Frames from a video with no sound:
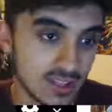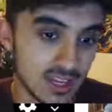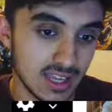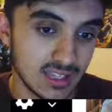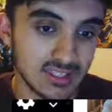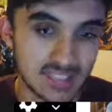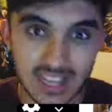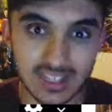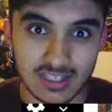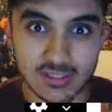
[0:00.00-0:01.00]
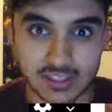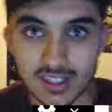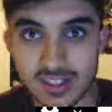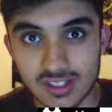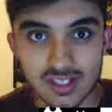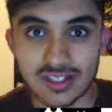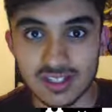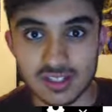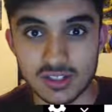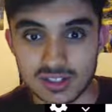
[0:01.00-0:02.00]
And yeah, it looks like
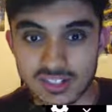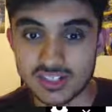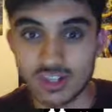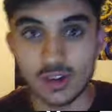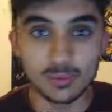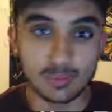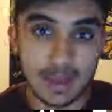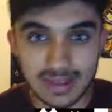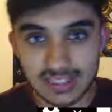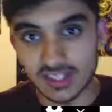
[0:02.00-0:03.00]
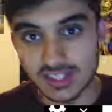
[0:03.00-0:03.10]
there's Batman.